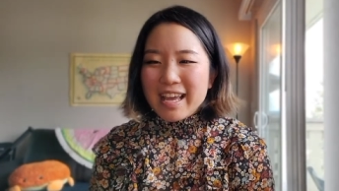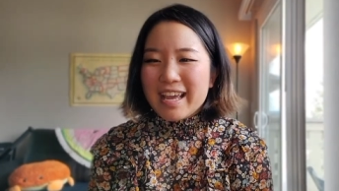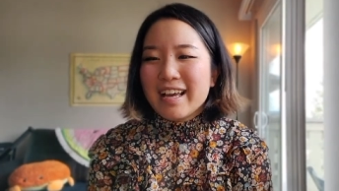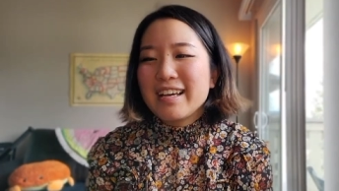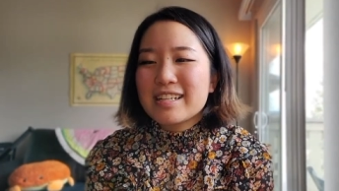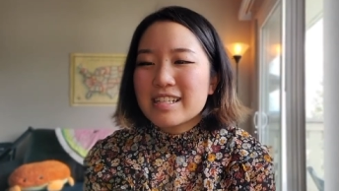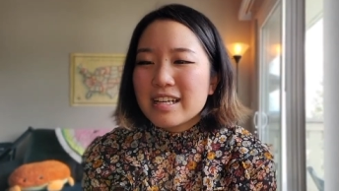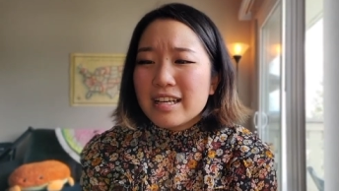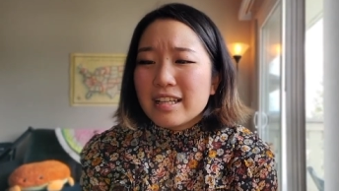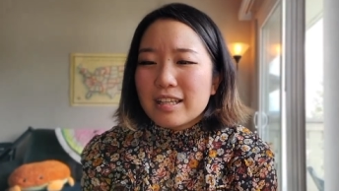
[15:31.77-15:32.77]
And
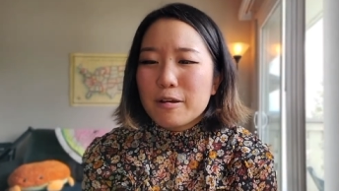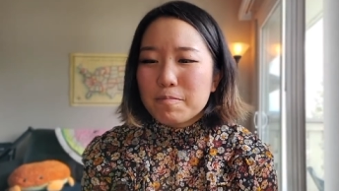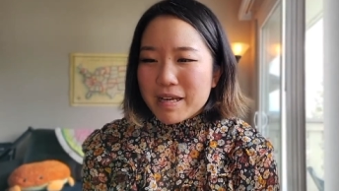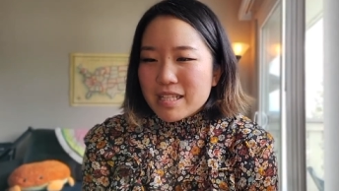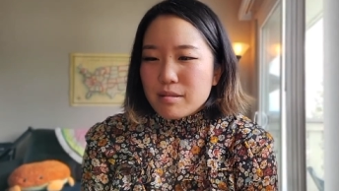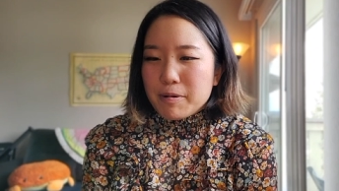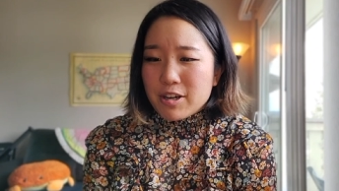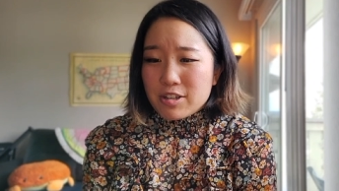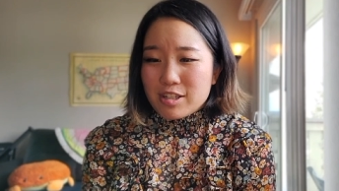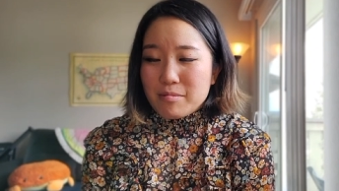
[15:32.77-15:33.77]
the best
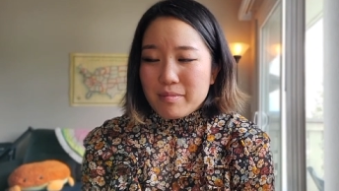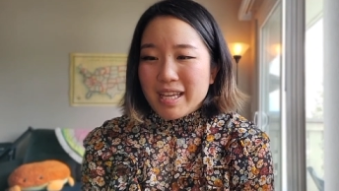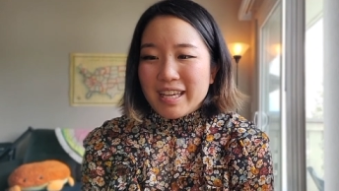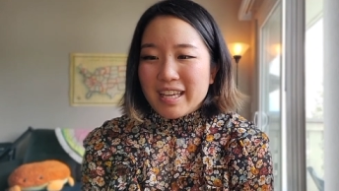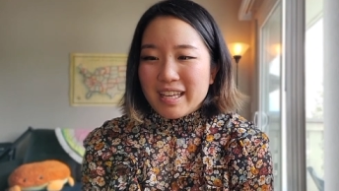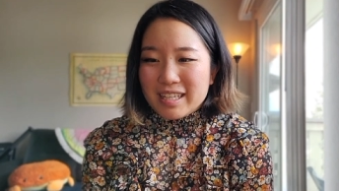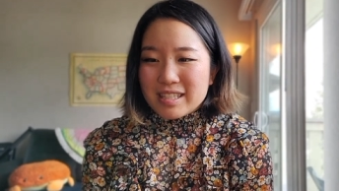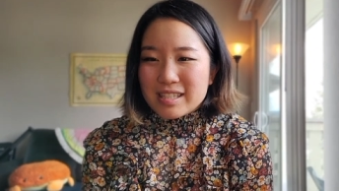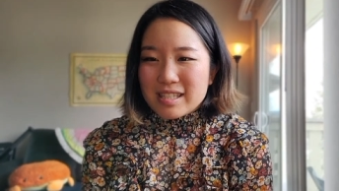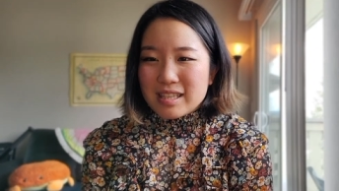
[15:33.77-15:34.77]
part to me
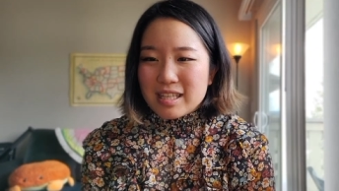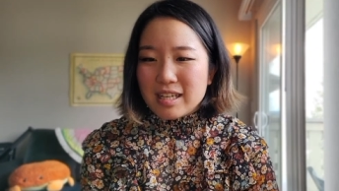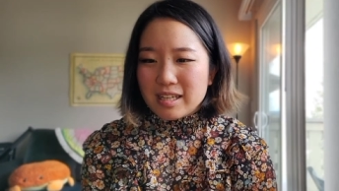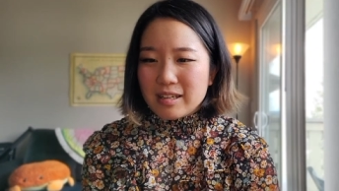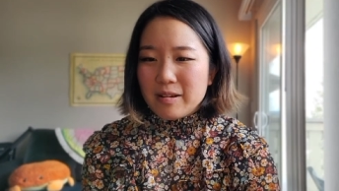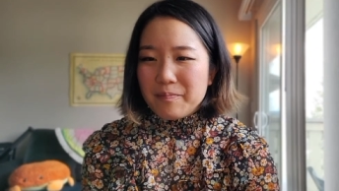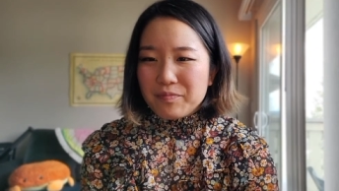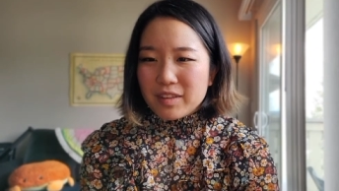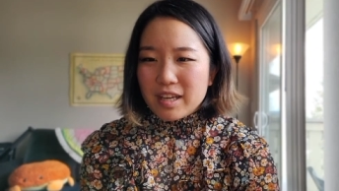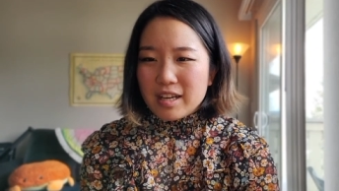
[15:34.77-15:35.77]
is the,
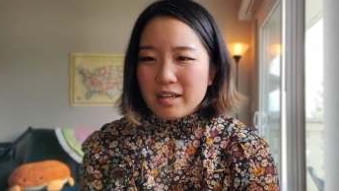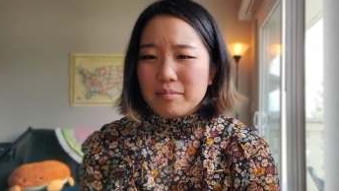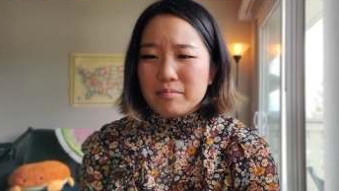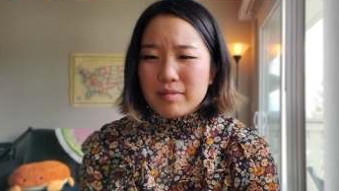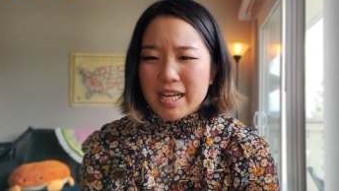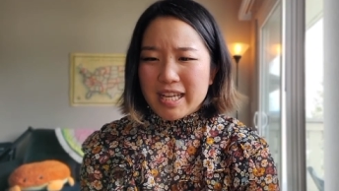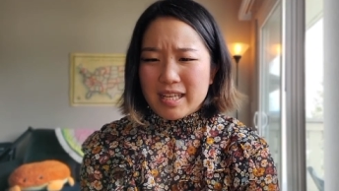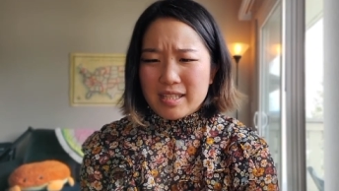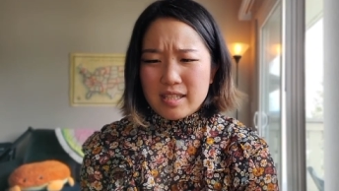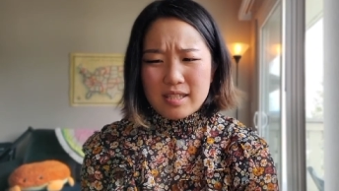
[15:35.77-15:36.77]
um, I
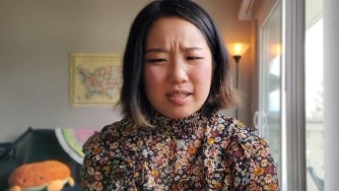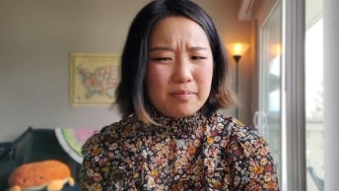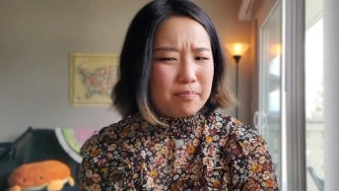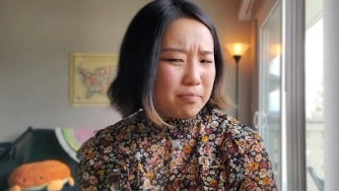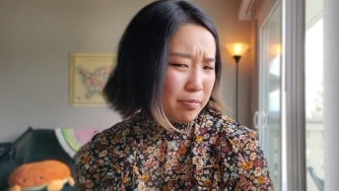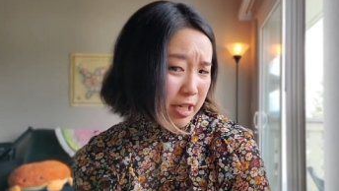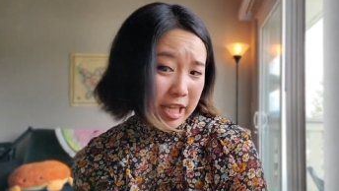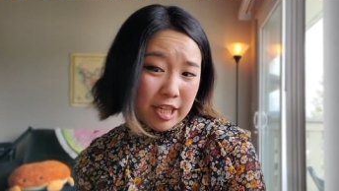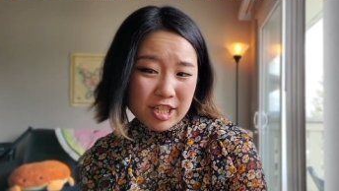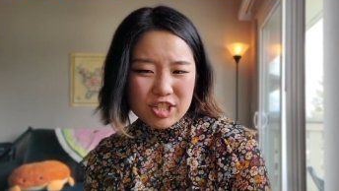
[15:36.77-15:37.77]
guess it's the
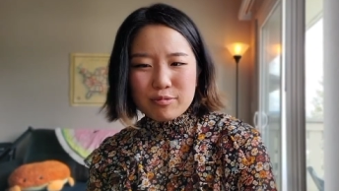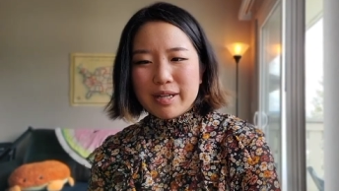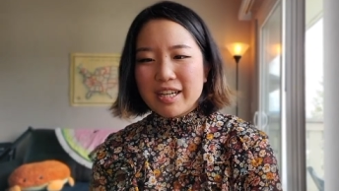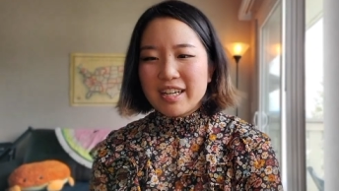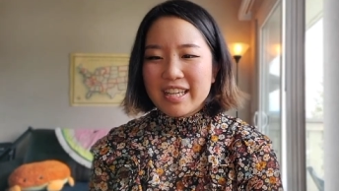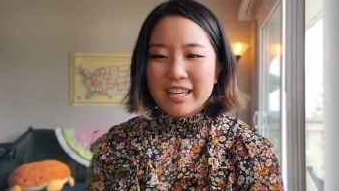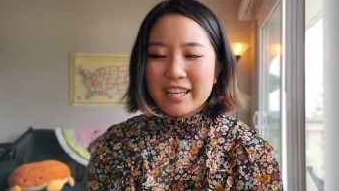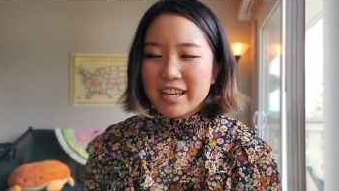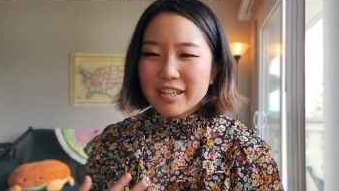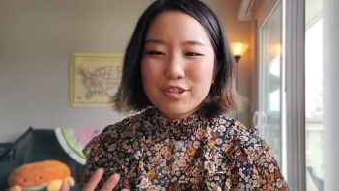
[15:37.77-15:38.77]
bridge where he
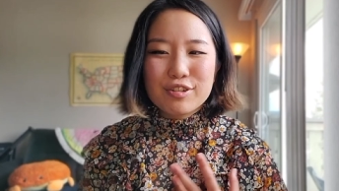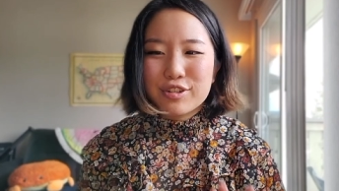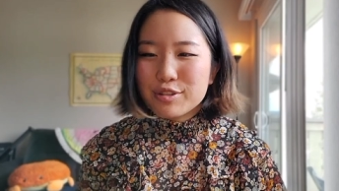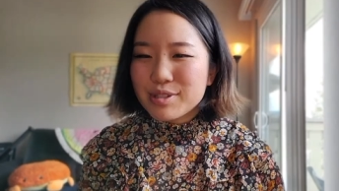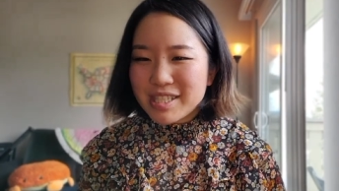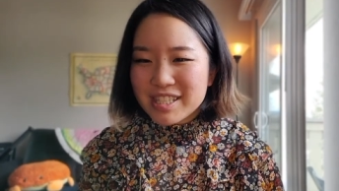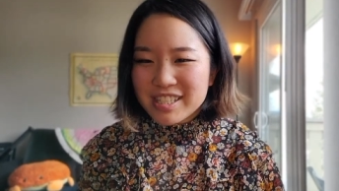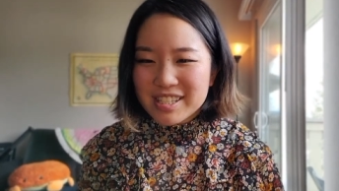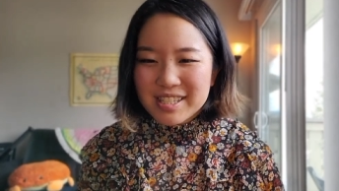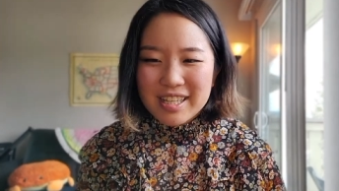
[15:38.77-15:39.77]

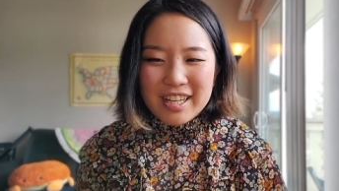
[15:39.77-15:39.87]
introduces